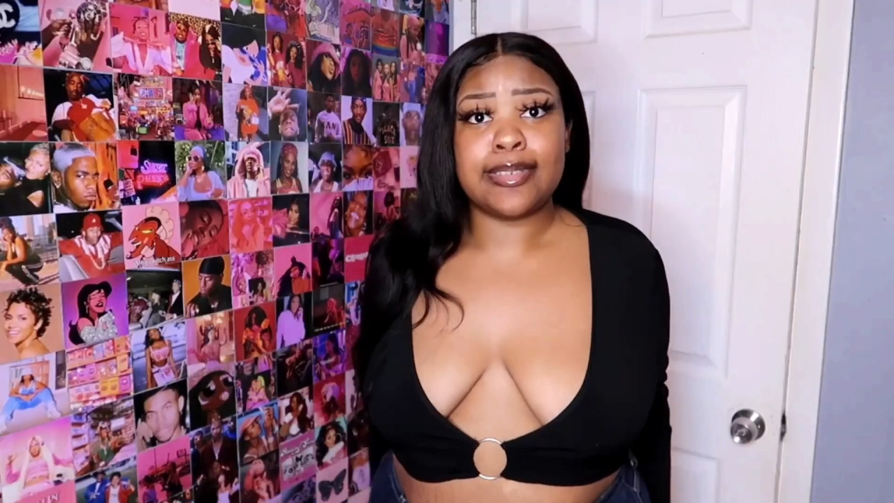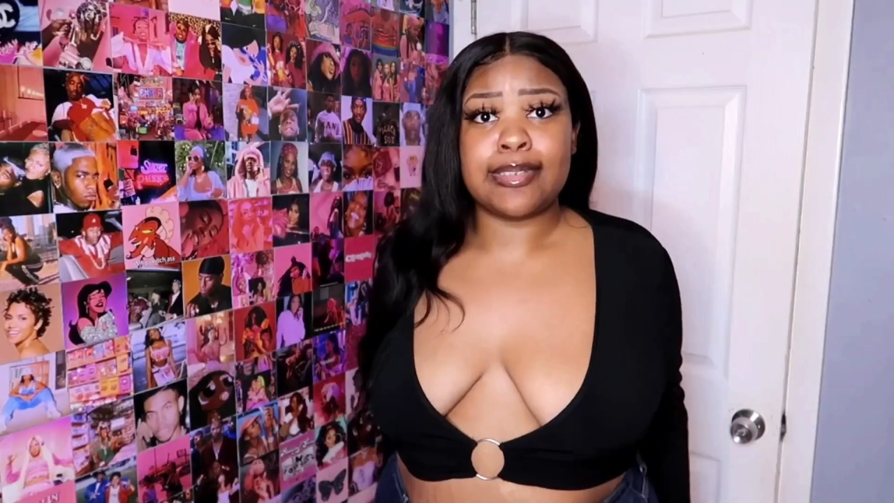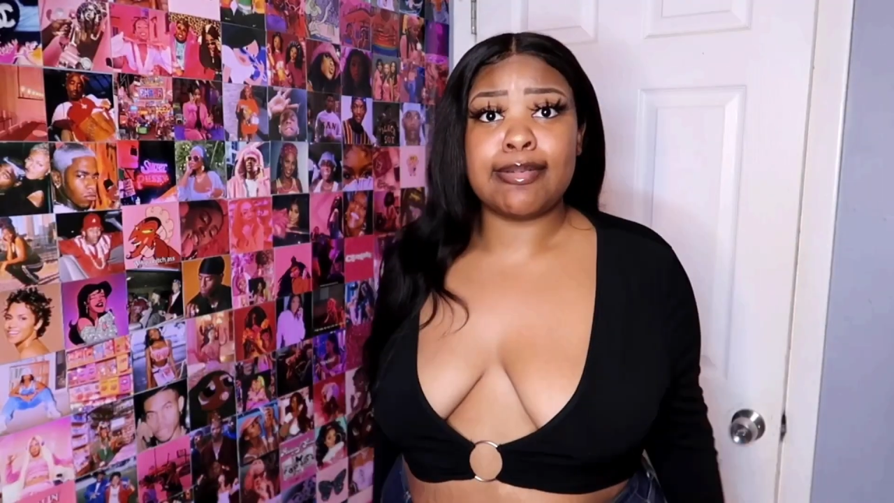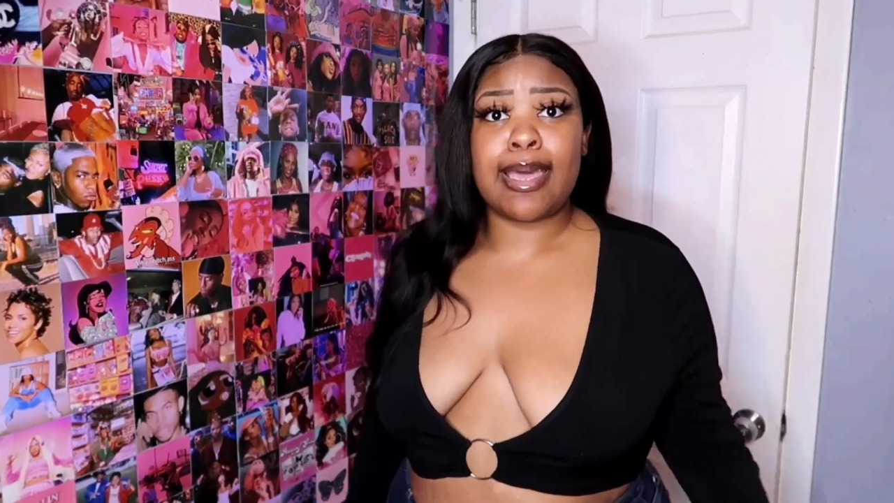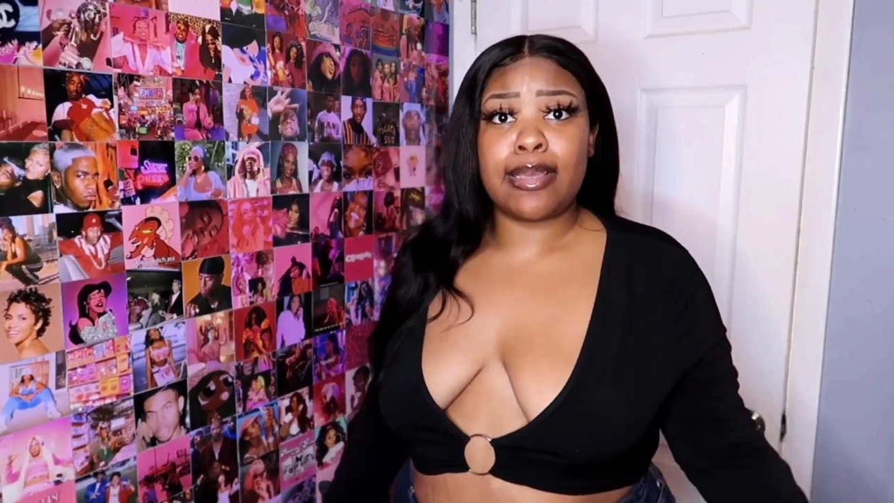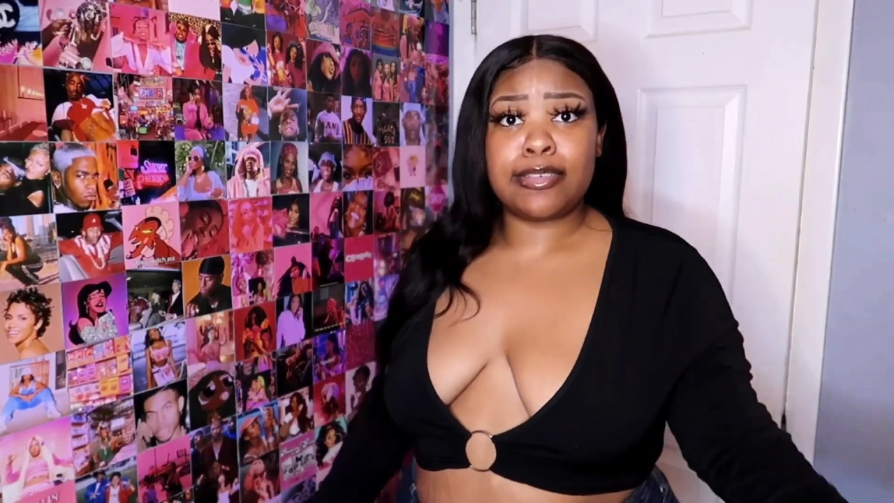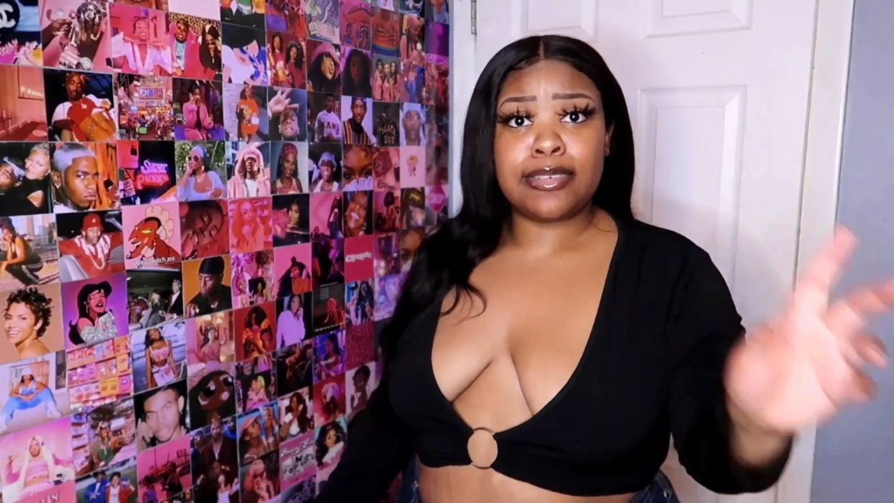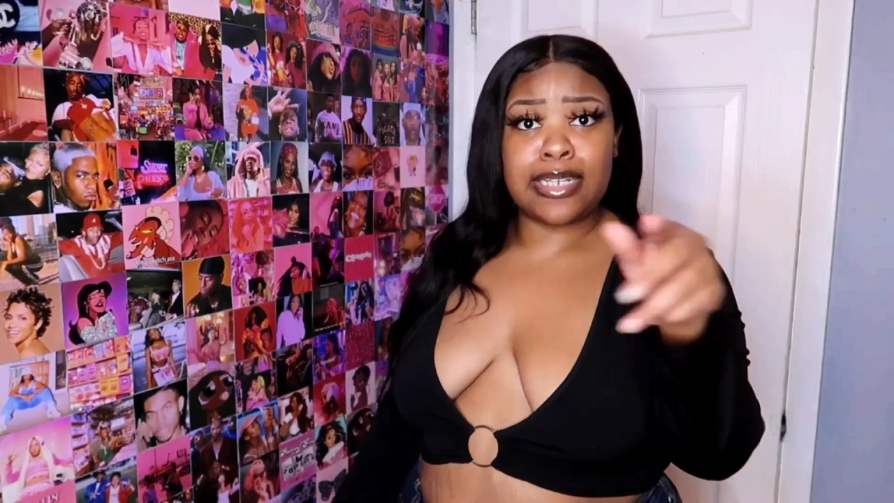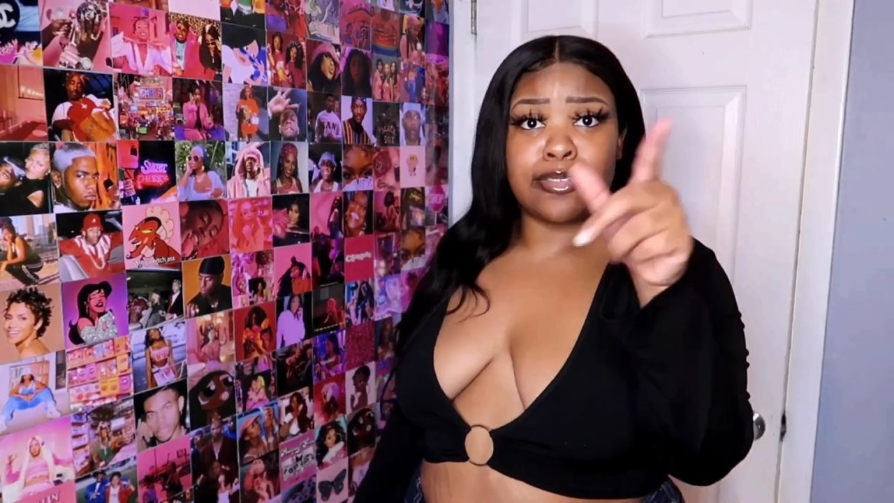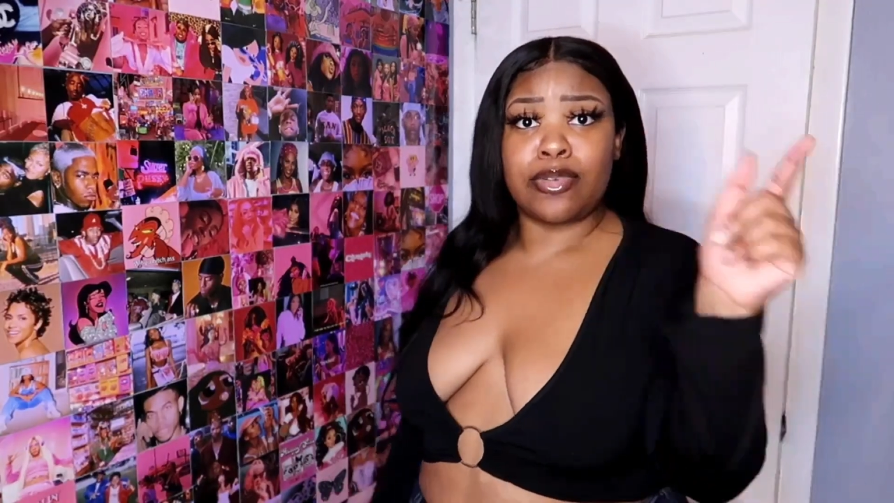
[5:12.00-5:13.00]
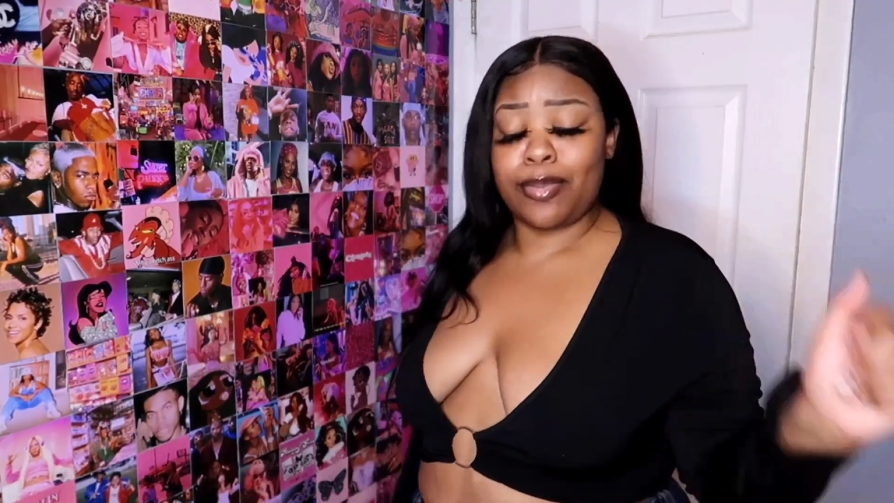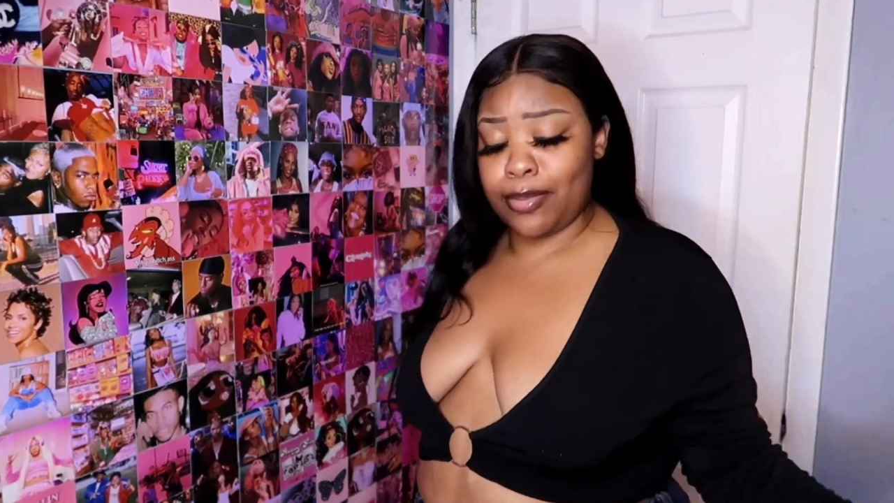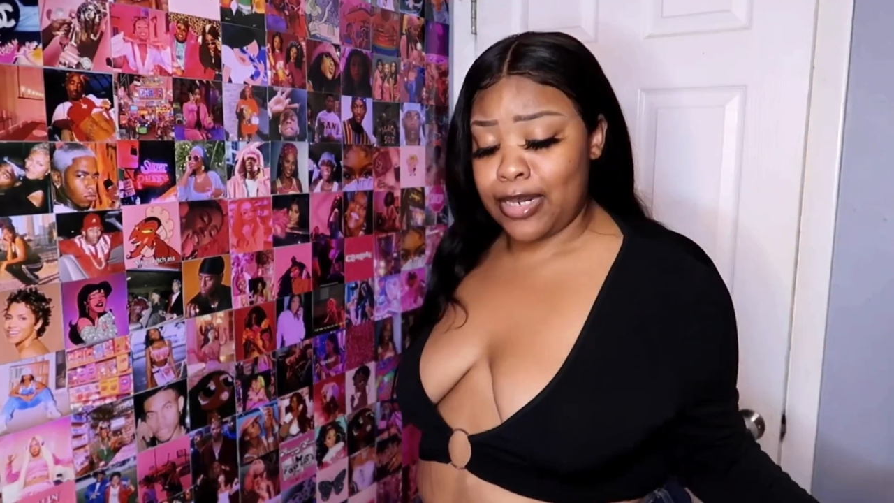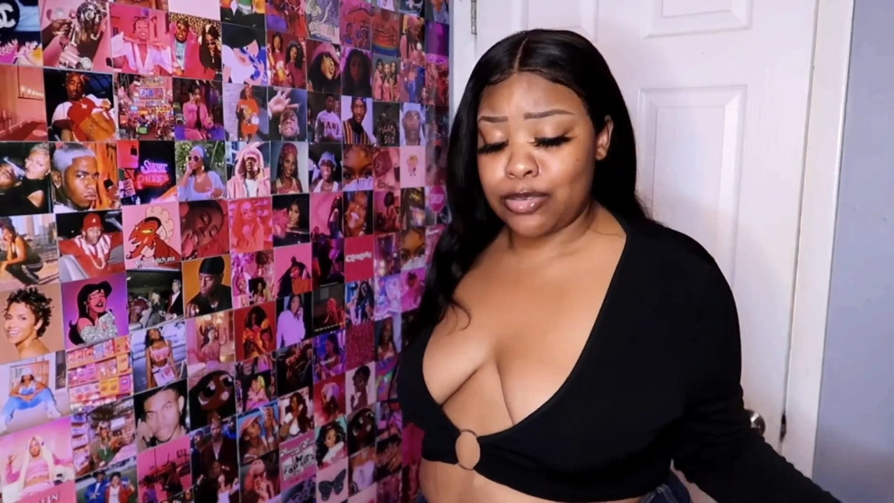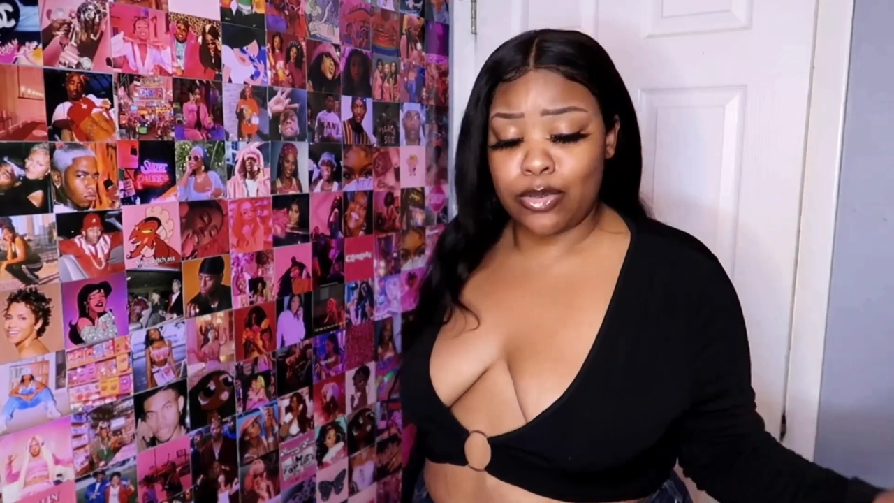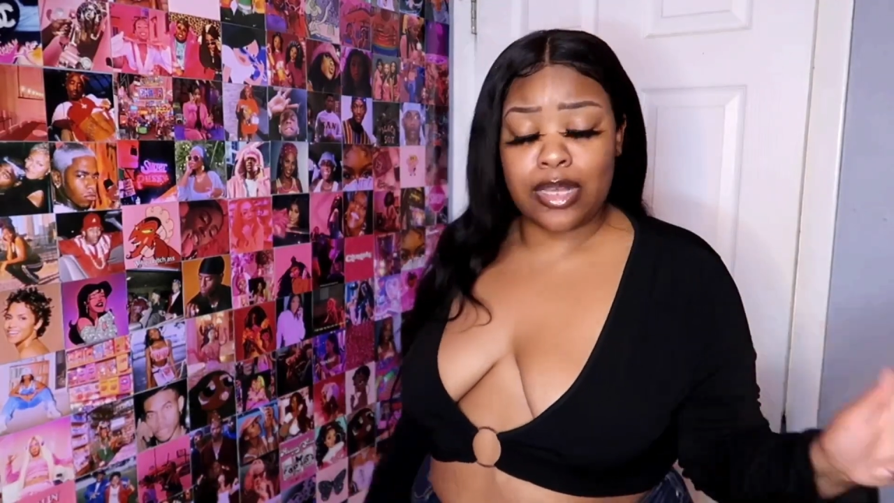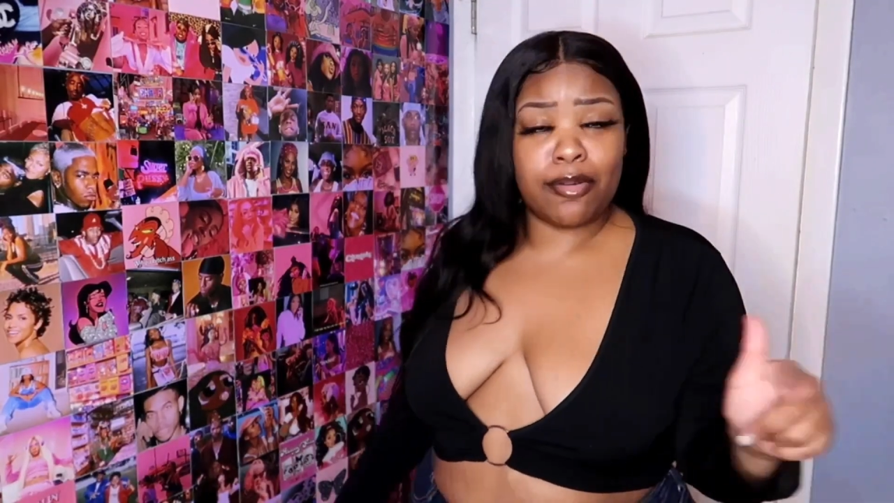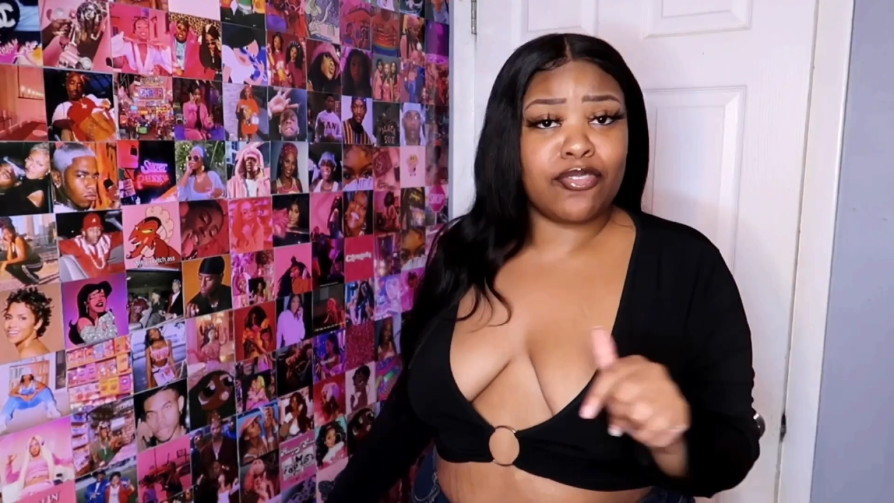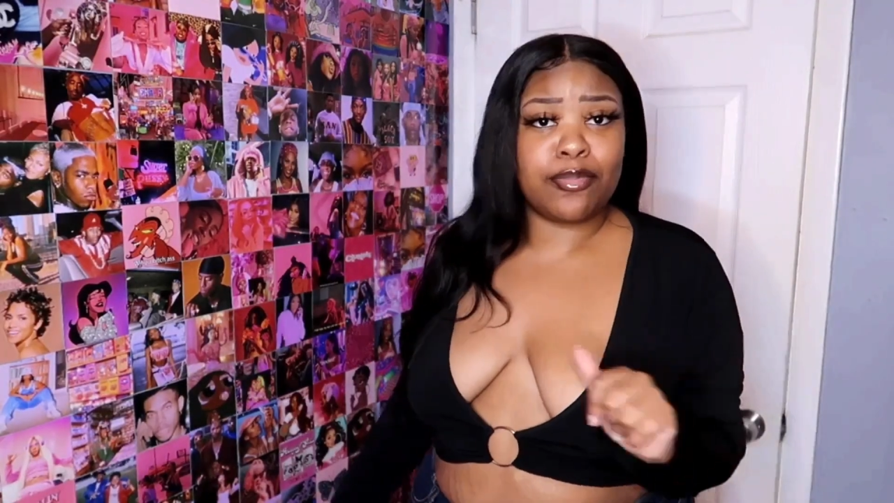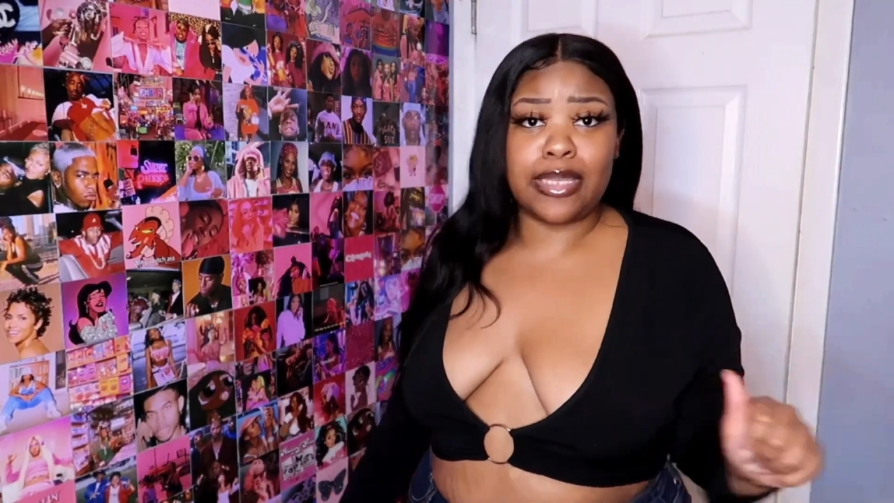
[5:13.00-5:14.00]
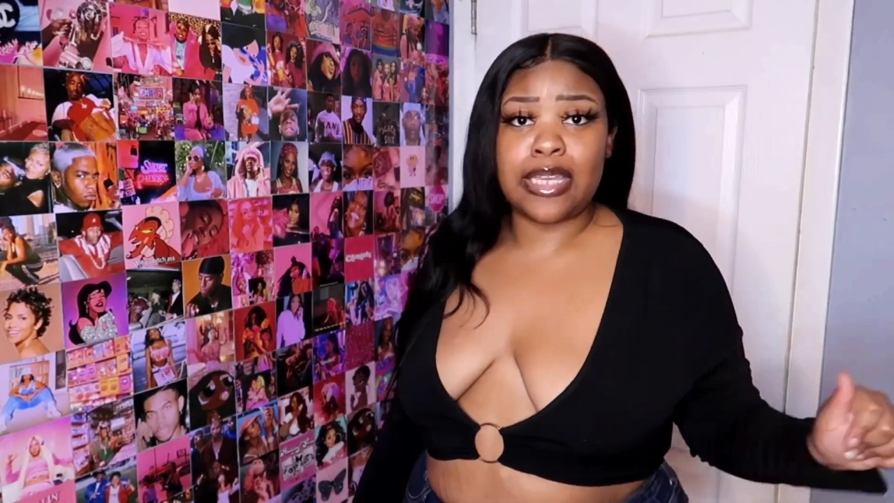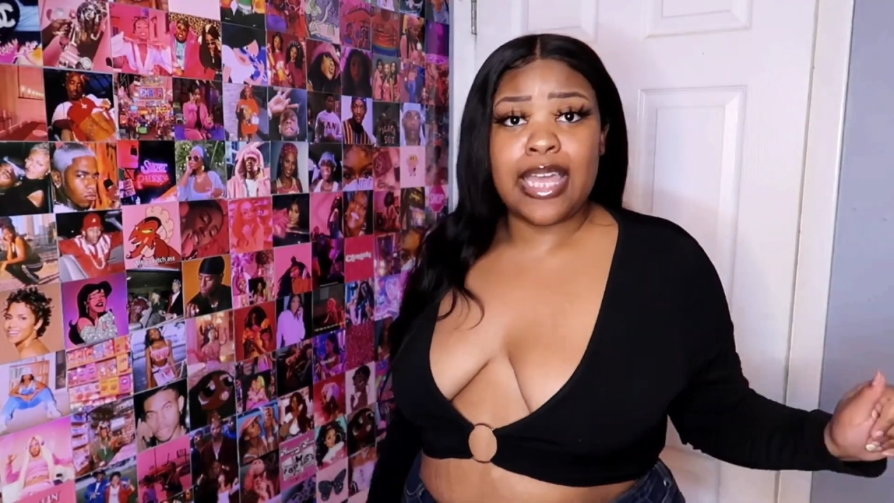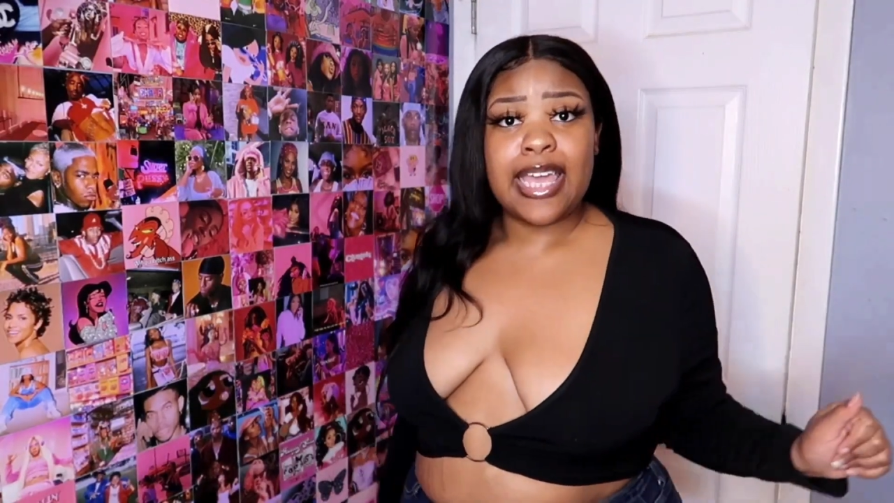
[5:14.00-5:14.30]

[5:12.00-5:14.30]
Okay, that's for the people that's gonna come for me